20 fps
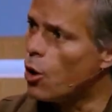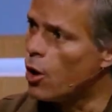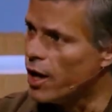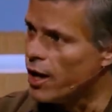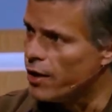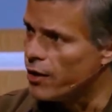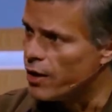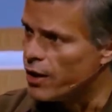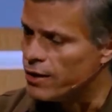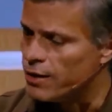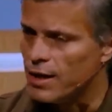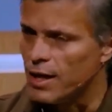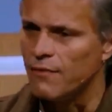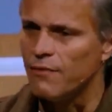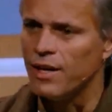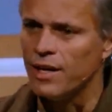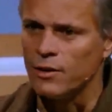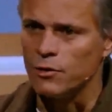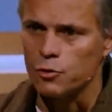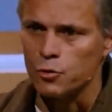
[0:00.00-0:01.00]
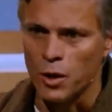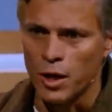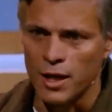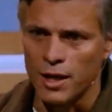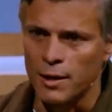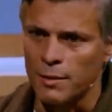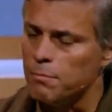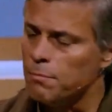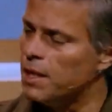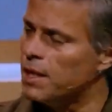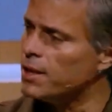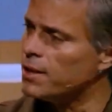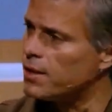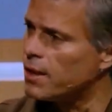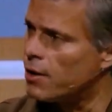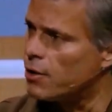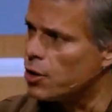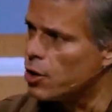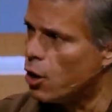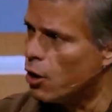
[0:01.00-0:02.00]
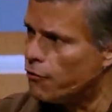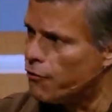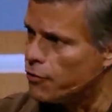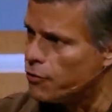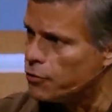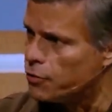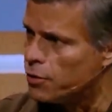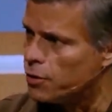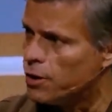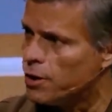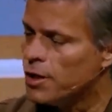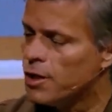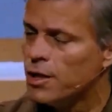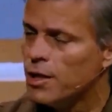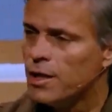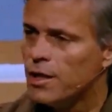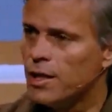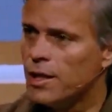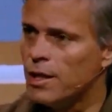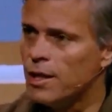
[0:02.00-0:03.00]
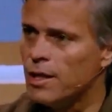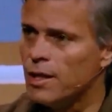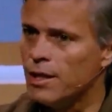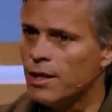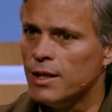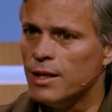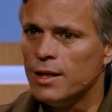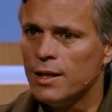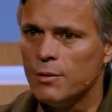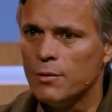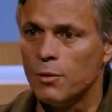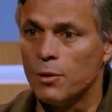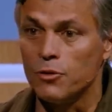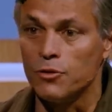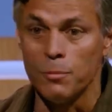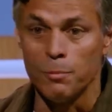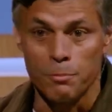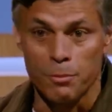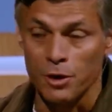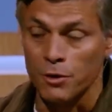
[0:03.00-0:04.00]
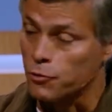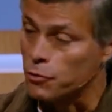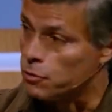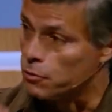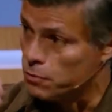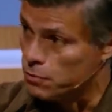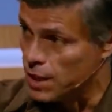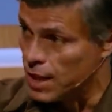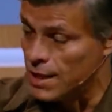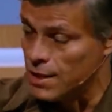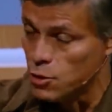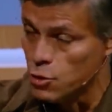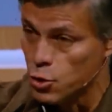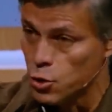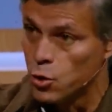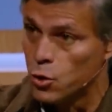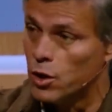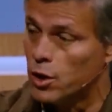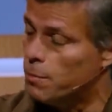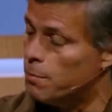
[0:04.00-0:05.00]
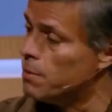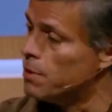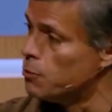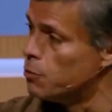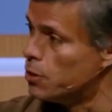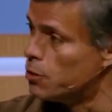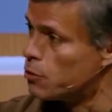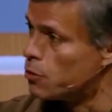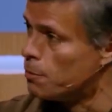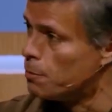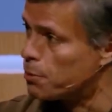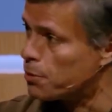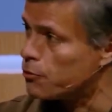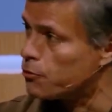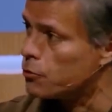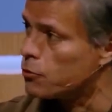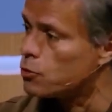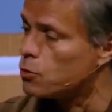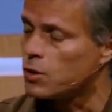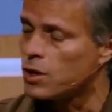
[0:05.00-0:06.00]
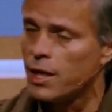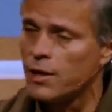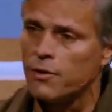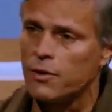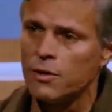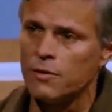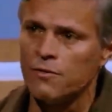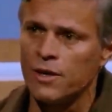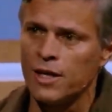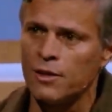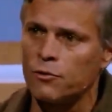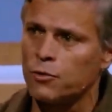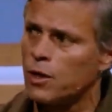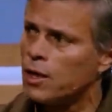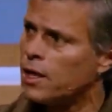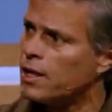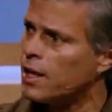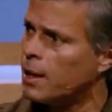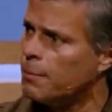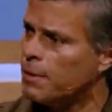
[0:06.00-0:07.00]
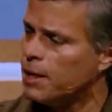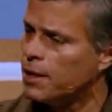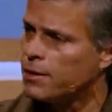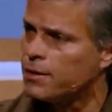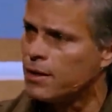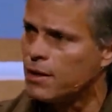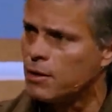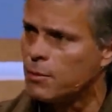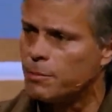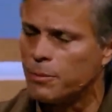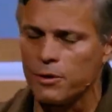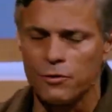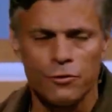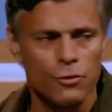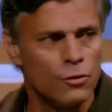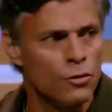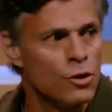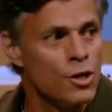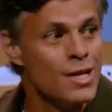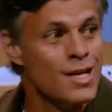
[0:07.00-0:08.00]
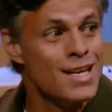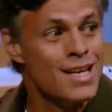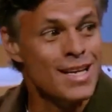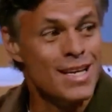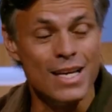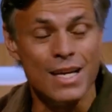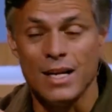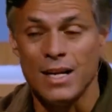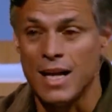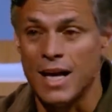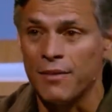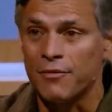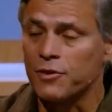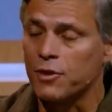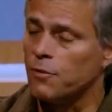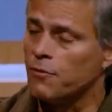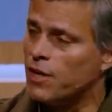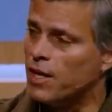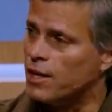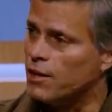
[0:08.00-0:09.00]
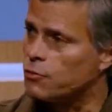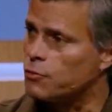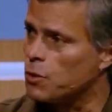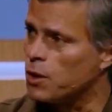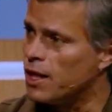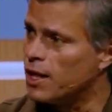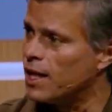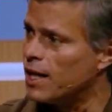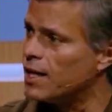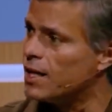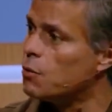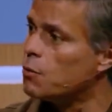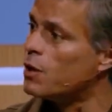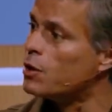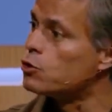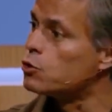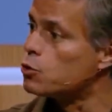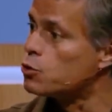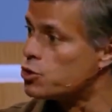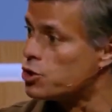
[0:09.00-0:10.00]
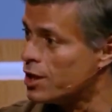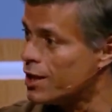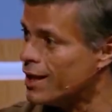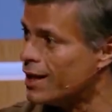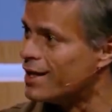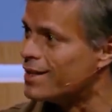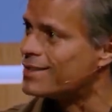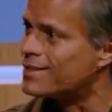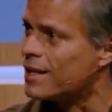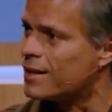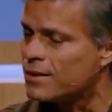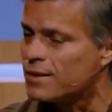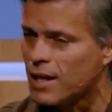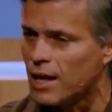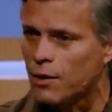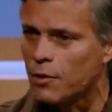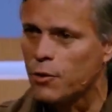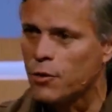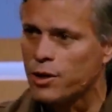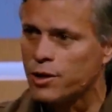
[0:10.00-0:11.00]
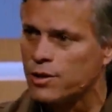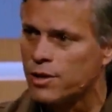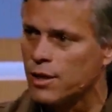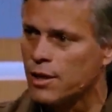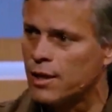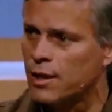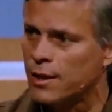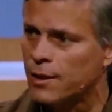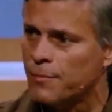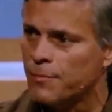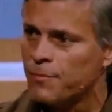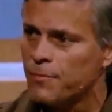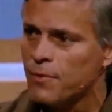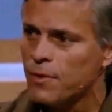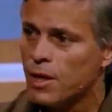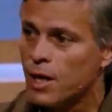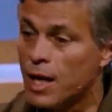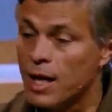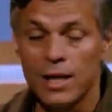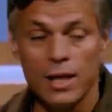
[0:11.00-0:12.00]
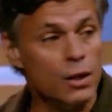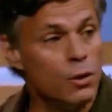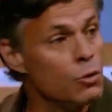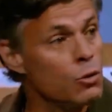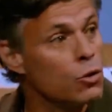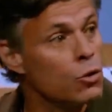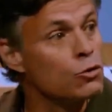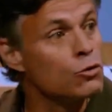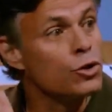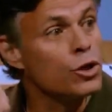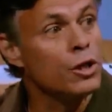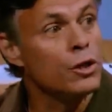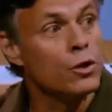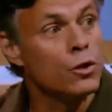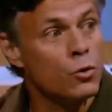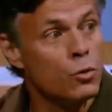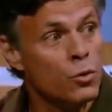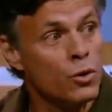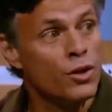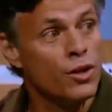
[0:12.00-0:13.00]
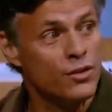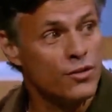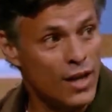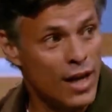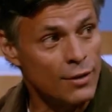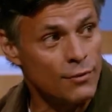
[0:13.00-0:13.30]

Ojeda, a Venezuelan military officer, he was in prison. I knew him. We were in prison together in Venezuela in a military prison. He left Venezuela. He went to Chile, Santiago de Chile, and he continued with his